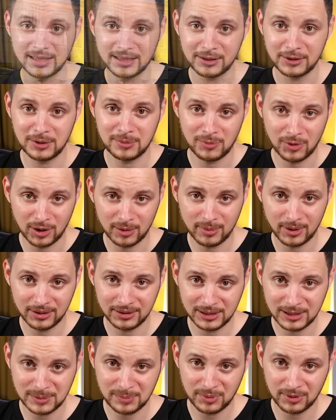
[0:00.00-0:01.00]
tell you more
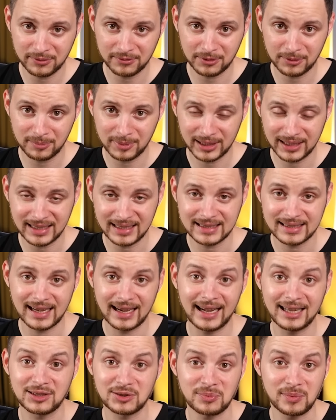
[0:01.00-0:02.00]
about this beautiful place,
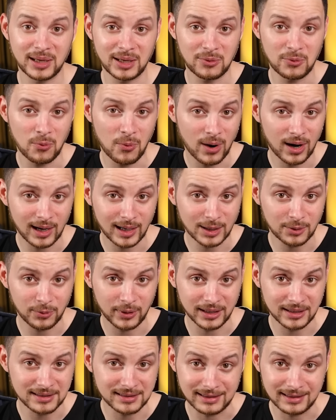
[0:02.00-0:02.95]
I had to make one quick